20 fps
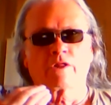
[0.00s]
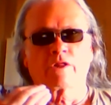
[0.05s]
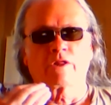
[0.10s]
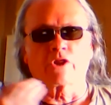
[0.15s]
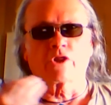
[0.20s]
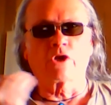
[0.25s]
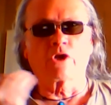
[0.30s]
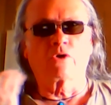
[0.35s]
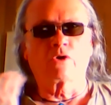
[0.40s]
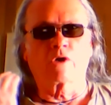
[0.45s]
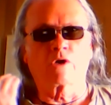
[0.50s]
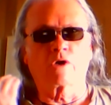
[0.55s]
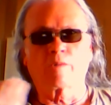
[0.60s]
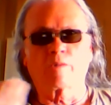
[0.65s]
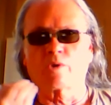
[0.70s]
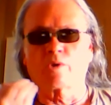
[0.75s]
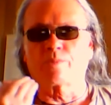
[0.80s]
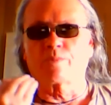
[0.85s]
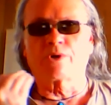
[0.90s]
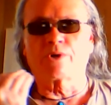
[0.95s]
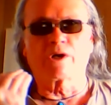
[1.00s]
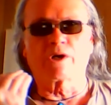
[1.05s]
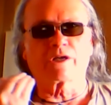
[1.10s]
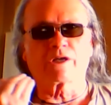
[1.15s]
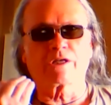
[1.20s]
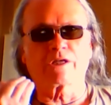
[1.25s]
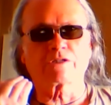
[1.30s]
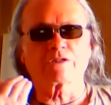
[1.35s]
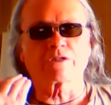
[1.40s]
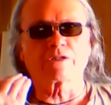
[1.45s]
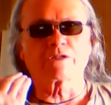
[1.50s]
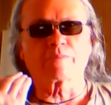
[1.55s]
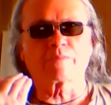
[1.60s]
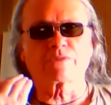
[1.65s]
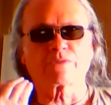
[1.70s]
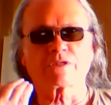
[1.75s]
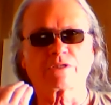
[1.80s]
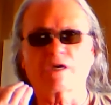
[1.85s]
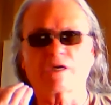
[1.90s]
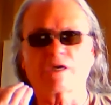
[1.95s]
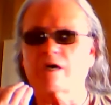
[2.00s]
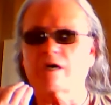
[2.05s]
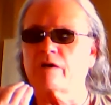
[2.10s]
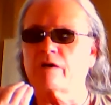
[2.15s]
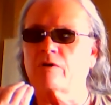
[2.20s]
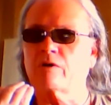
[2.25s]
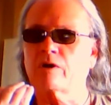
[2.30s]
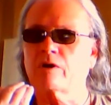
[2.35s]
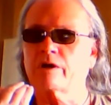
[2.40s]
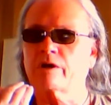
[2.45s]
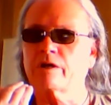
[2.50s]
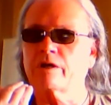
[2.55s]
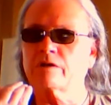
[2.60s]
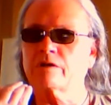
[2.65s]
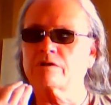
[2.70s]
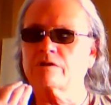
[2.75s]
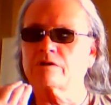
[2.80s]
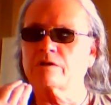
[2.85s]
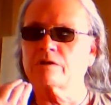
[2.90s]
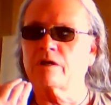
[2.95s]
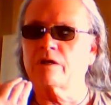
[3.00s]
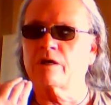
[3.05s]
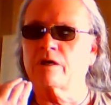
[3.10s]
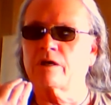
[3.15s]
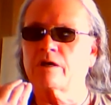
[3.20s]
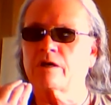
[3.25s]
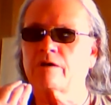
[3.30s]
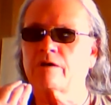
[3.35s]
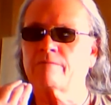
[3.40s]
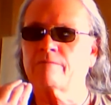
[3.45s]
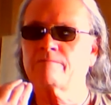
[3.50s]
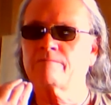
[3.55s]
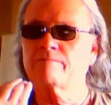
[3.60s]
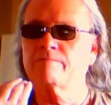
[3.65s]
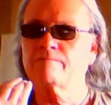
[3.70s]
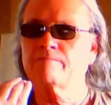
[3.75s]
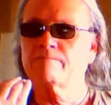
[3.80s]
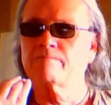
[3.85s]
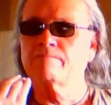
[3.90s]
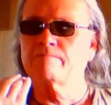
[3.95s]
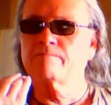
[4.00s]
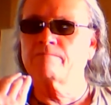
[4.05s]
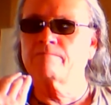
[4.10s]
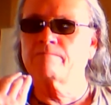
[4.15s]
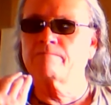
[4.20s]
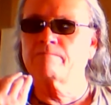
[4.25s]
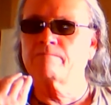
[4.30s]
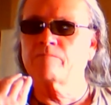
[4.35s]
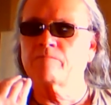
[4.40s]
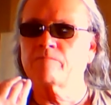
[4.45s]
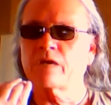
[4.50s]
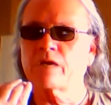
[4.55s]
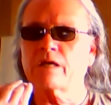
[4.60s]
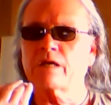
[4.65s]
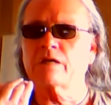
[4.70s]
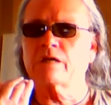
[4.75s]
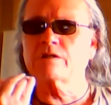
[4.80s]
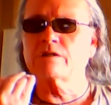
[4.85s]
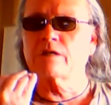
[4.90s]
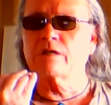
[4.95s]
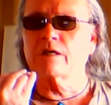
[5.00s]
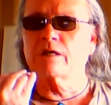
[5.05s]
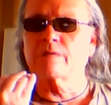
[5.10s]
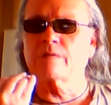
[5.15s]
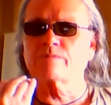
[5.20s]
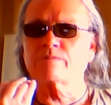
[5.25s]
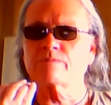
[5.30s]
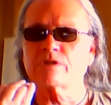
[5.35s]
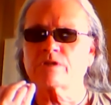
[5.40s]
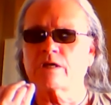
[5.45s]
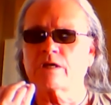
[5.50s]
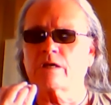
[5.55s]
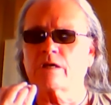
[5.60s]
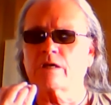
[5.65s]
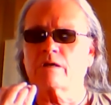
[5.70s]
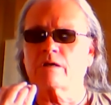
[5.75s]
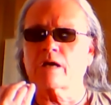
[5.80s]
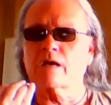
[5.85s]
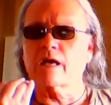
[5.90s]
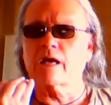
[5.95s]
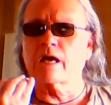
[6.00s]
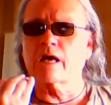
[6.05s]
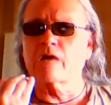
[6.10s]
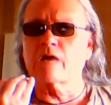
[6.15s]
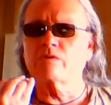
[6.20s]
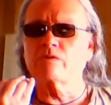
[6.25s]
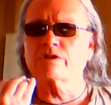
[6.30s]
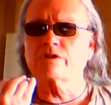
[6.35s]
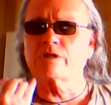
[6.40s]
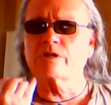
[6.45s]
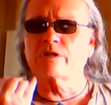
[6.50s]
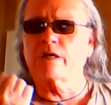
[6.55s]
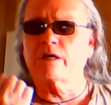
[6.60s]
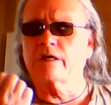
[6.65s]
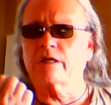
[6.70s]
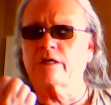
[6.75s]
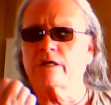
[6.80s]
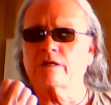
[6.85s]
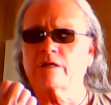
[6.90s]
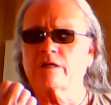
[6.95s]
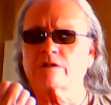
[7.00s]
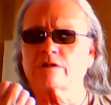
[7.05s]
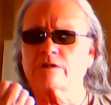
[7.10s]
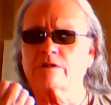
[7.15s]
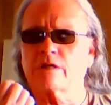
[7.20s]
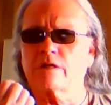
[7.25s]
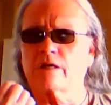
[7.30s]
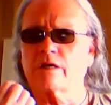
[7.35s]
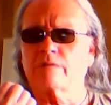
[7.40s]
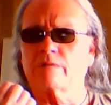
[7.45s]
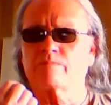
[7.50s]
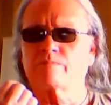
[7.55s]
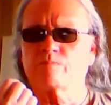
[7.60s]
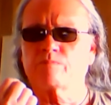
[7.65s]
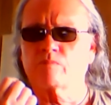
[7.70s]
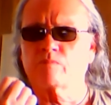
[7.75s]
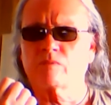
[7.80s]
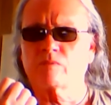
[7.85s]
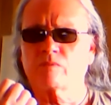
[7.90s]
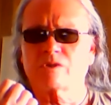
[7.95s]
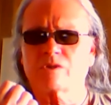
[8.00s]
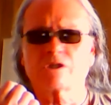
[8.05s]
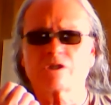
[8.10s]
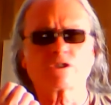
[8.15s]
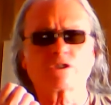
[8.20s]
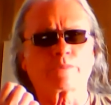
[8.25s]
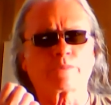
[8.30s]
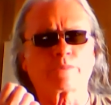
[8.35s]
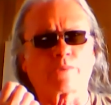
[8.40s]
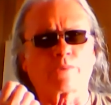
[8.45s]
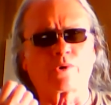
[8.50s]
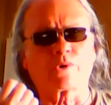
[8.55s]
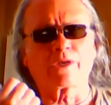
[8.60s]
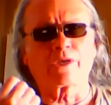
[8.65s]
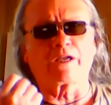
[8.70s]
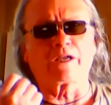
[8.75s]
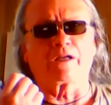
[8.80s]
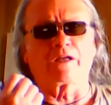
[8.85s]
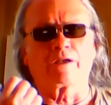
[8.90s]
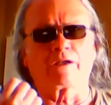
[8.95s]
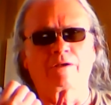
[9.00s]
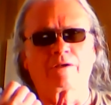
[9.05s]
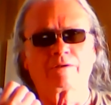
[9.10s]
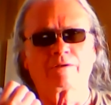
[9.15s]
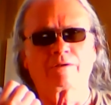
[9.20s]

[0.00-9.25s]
the normal part gets upset or gets, not doesn't get upset, I would say gets disappointed,